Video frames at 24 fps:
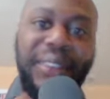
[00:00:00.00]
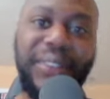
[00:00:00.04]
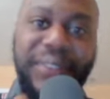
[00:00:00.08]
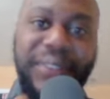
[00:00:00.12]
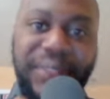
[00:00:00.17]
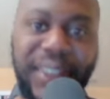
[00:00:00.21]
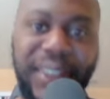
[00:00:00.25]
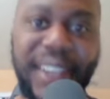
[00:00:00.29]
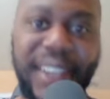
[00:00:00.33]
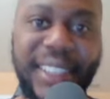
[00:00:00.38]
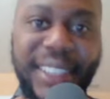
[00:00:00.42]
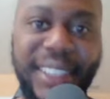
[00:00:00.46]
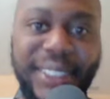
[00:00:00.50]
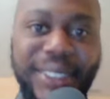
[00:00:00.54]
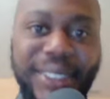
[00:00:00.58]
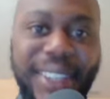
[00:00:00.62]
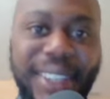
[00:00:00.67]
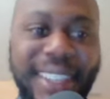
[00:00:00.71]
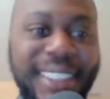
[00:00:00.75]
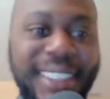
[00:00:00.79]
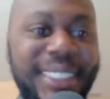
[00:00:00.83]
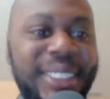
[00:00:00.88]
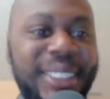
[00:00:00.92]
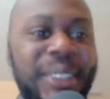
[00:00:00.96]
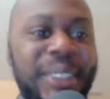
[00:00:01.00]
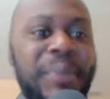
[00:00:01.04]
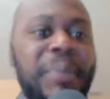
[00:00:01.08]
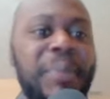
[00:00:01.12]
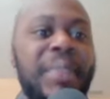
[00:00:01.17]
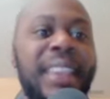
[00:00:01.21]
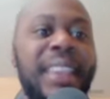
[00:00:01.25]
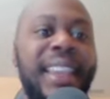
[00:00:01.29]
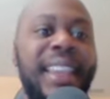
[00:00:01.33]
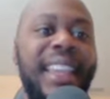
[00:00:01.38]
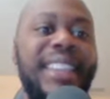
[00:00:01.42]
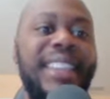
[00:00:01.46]
Funny, right?
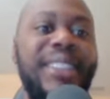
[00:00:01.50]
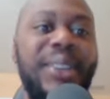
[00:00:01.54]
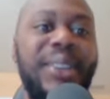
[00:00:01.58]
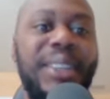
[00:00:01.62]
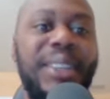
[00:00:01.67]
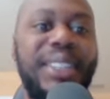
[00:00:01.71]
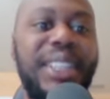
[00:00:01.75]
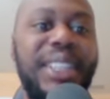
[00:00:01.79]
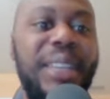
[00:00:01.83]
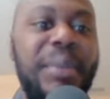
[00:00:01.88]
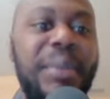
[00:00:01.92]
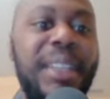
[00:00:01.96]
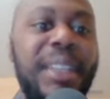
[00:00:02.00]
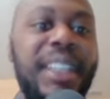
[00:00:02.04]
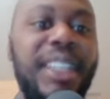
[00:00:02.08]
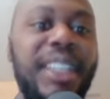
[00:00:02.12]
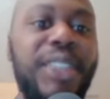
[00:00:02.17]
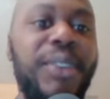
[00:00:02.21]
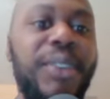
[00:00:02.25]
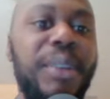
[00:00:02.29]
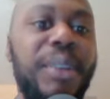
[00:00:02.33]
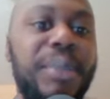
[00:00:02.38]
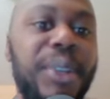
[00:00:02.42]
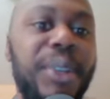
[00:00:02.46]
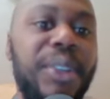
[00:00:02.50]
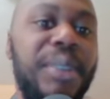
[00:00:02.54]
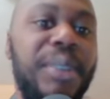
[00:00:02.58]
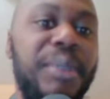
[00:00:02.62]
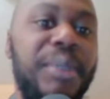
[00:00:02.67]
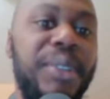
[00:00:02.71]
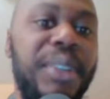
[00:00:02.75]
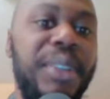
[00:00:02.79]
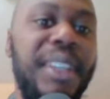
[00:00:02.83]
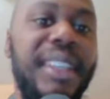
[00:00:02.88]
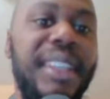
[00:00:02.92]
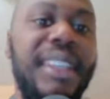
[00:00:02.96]
And so the sentiment in the crypto
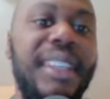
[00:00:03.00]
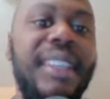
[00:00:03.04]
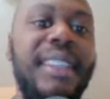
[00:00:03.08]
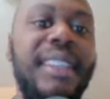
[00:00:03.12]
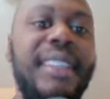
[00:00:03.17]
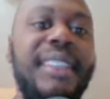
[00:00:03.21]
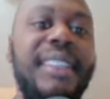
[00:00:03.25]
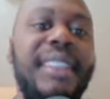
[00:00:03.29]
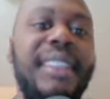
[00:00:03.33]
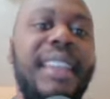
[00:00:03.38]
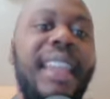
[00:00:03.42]
community is